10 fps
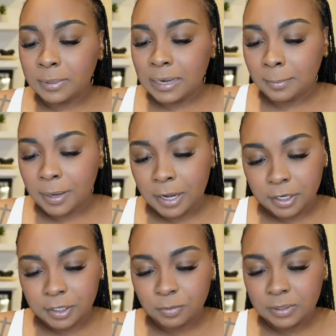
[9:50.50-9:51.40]
and I
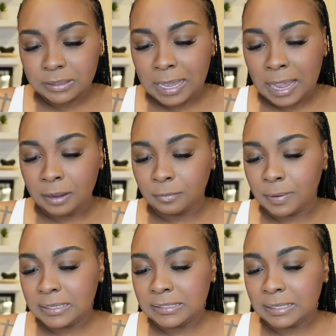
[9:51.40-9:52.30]
paired it with the
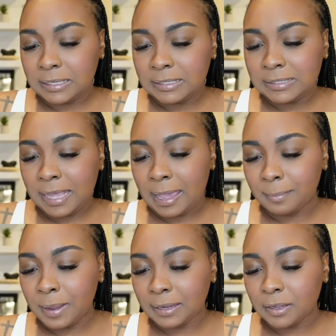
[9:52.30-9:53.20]
high-waisted
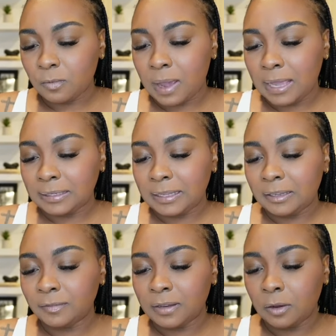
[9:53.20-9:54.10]
side pocket wide
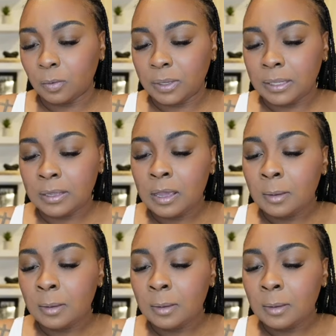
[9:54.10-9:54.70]
leg flowy